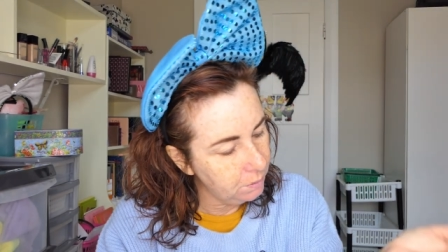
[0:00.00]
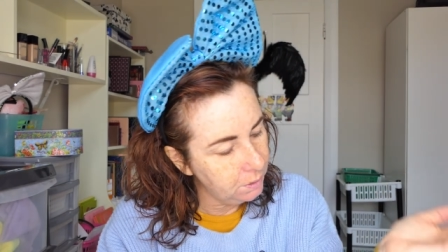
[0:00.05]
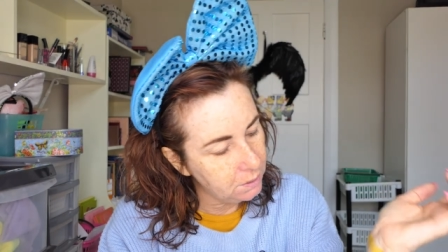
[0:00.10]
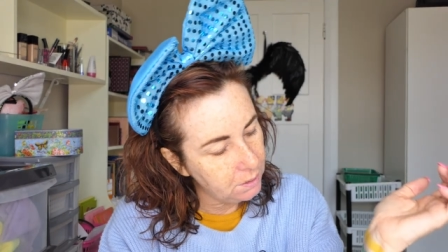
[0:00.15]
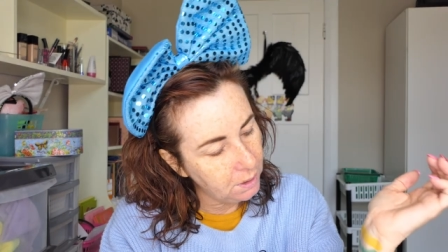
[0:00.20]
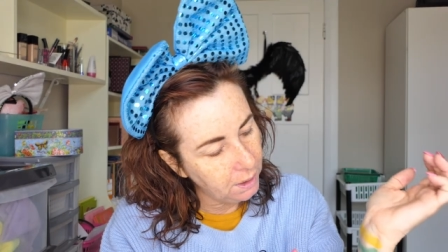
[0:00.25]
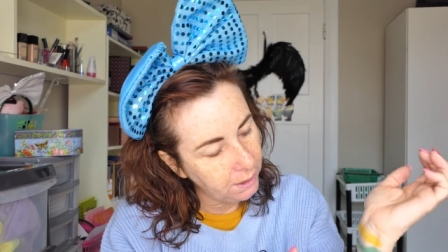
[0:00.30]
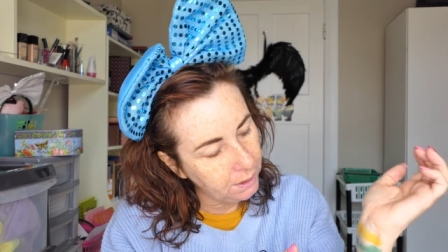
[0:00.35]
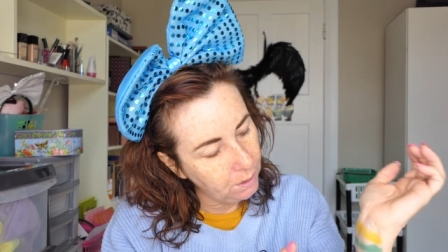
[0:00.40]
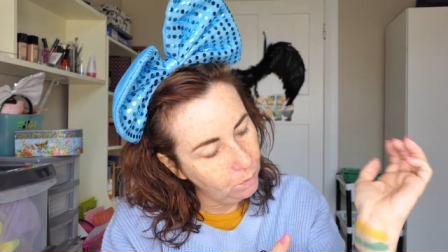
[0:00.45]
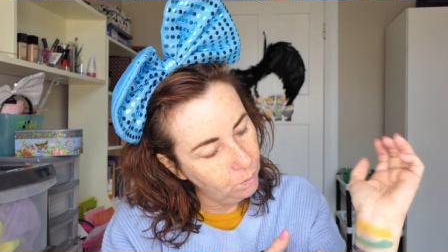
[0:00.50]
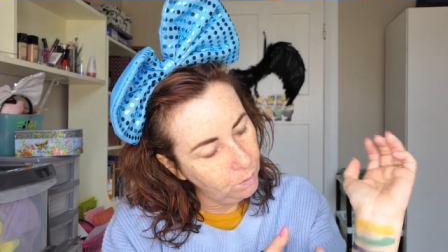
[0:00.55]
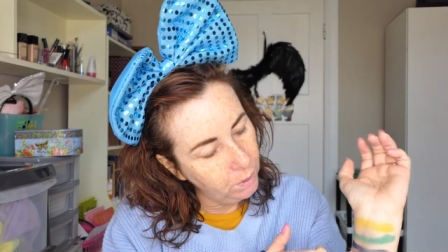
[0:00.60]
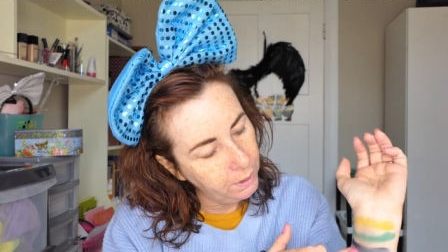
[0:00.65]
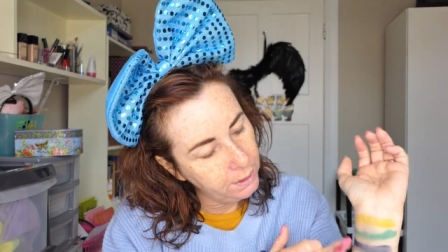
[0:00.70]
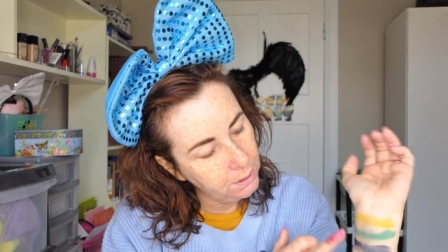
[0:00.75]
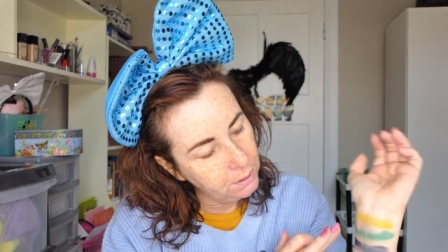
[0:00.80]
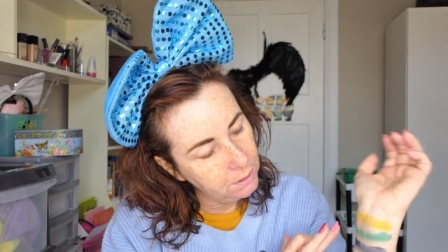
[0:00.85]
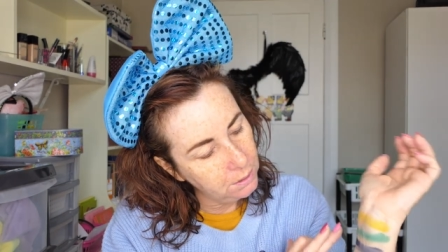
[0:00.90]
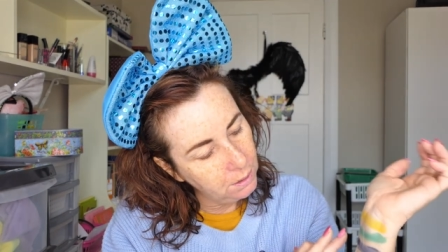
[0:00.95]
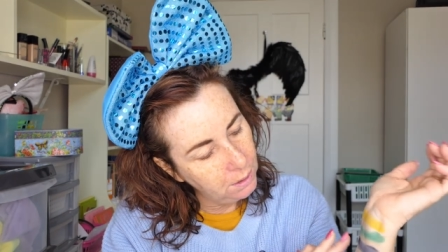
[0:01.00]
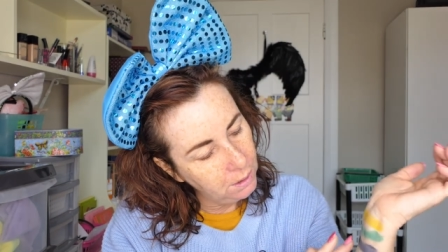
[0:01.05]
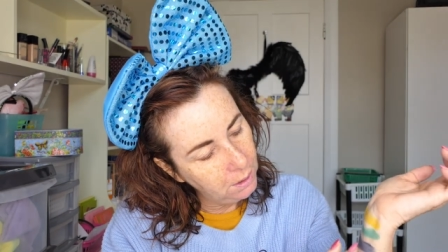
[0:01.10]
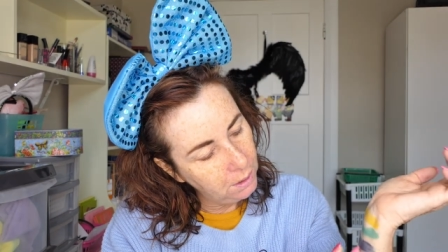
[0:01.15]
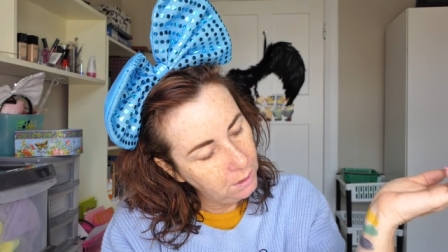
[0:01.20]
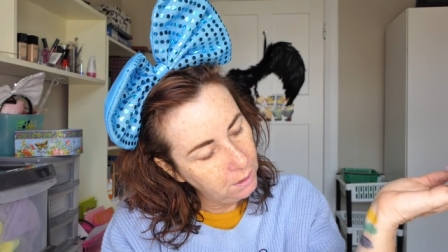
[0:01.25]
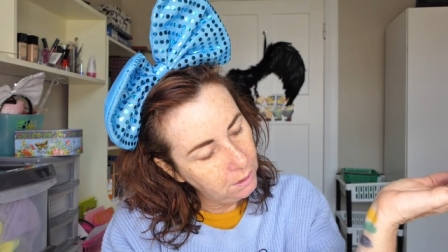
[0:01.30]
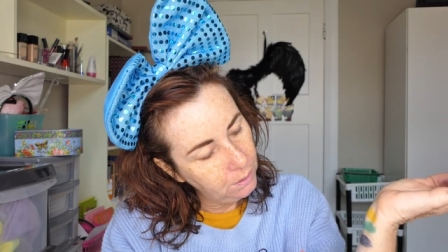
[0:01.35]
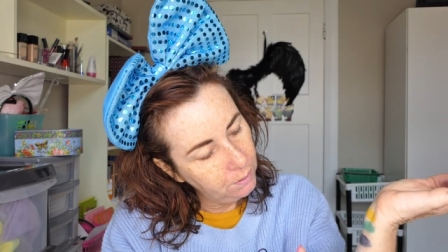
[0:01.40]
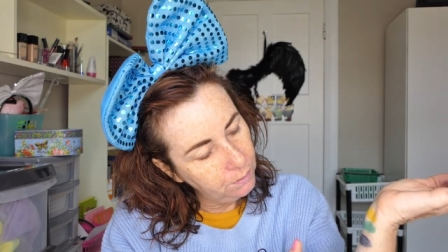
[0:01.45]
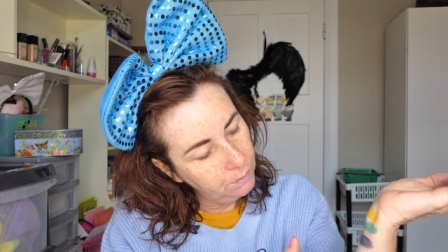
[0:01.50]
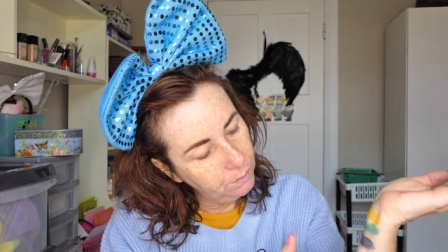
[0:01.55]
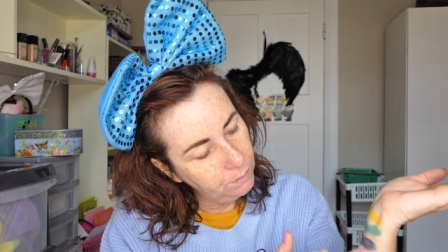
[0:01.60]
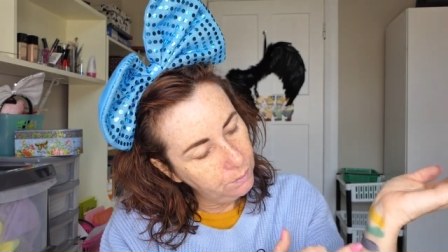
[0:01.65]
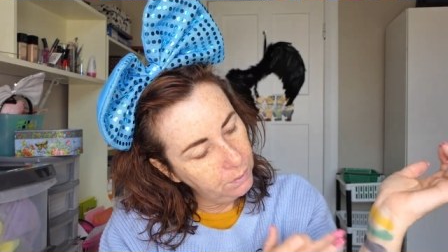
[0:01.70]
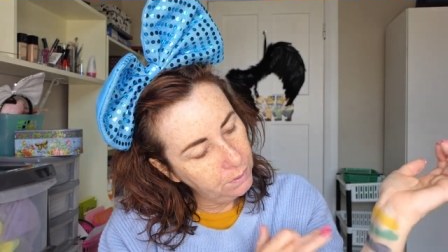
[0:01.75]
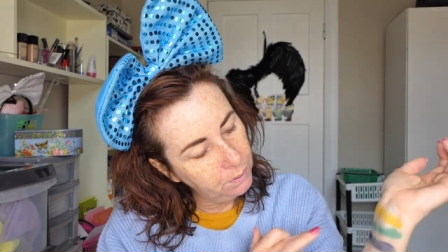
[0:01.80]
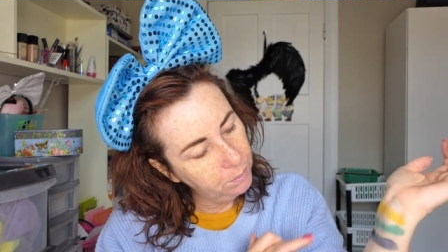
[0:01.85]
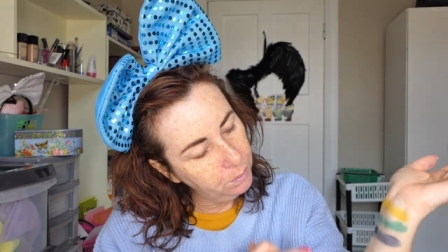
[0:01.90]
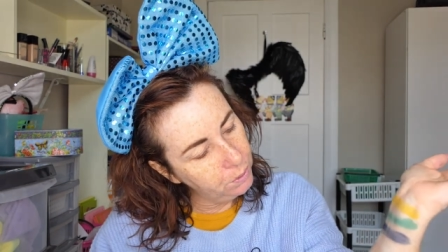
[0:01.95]
It's like a white
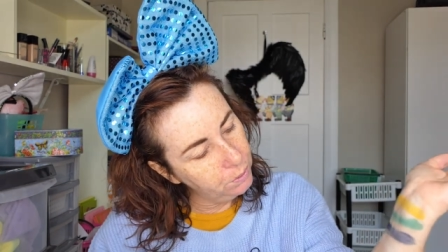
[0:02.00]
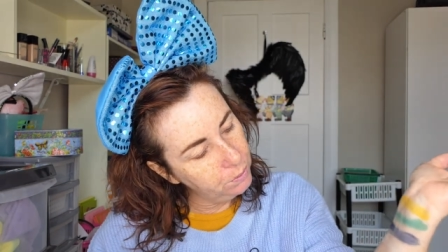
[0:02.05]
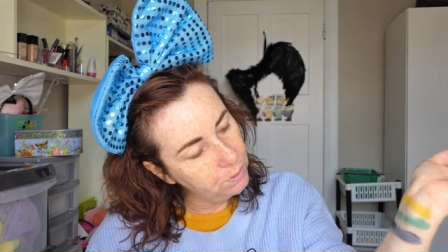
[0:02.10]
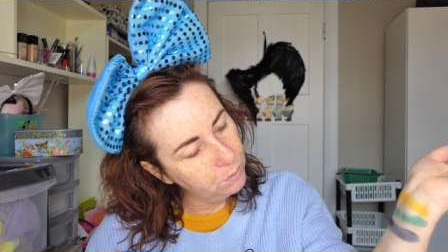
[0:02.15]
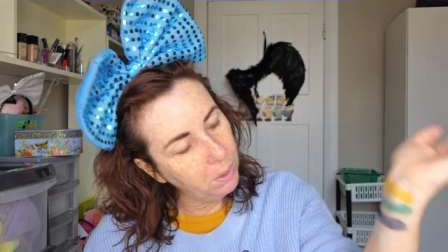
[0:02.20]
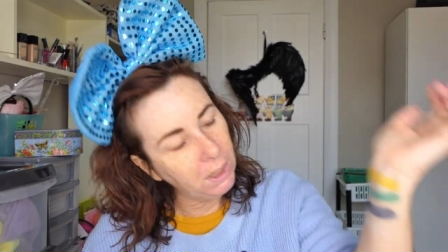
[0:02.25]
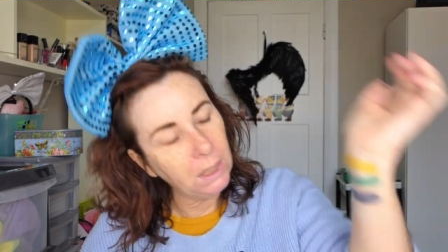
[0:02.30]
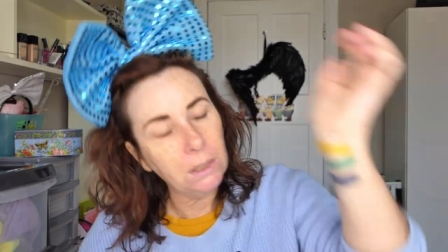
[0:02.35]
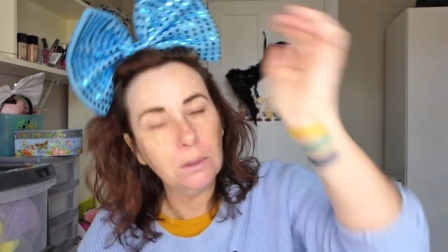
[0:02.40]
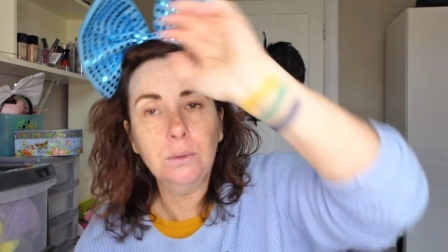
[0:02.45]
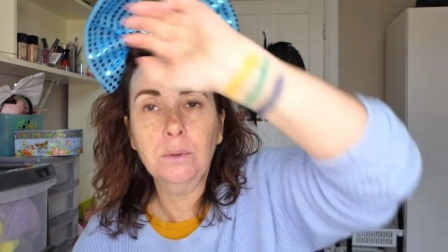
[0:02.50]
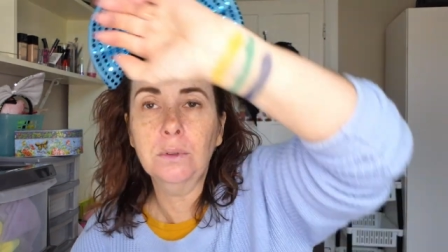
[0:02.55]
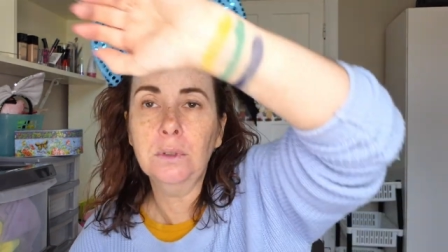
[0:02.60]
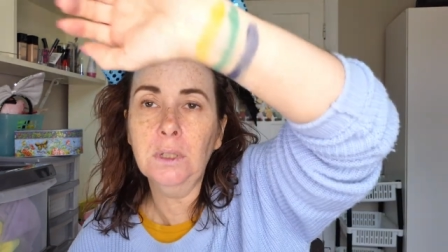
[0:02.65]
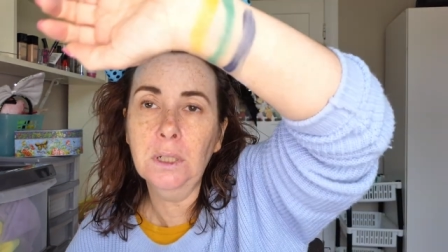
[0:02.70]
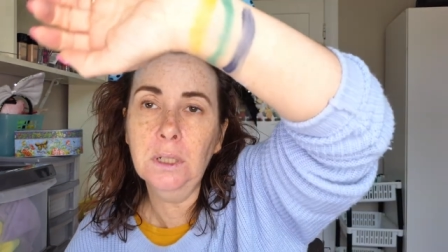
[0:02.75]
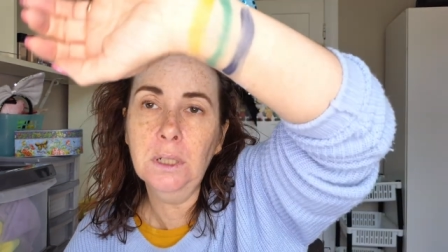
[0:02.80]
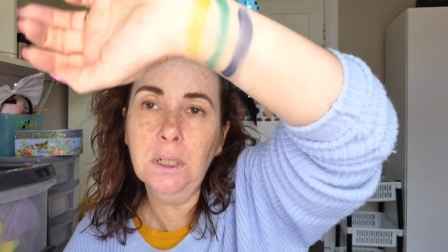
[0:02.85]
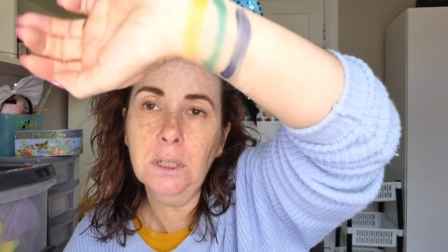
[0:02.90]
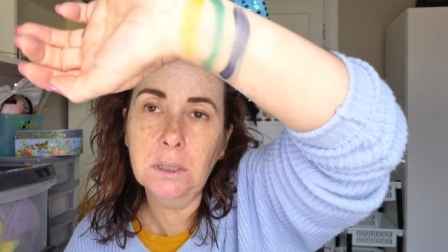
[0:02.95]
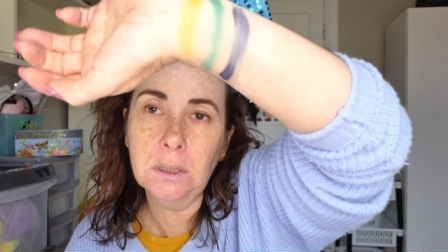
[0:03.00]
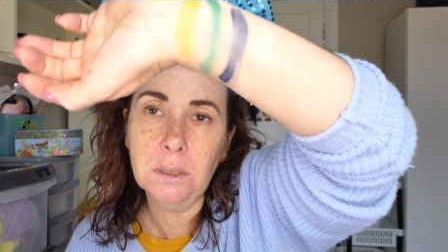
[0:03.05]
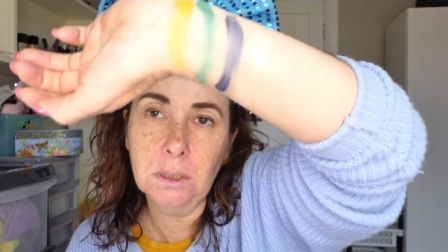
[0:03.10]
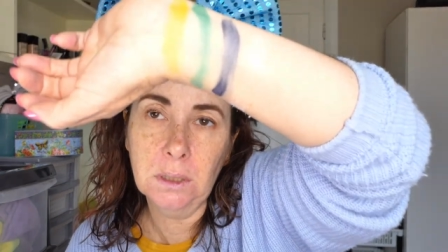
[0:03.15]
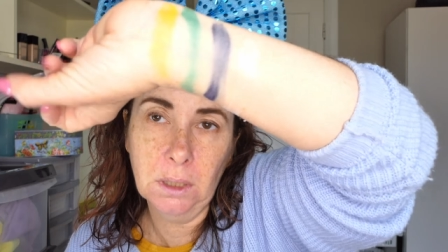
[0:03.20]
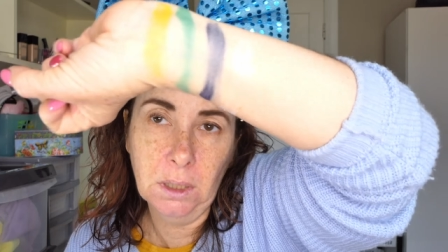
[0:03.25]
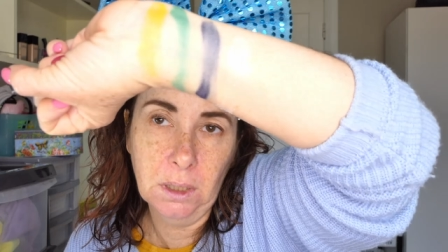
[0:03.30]
with blue sparkles in it,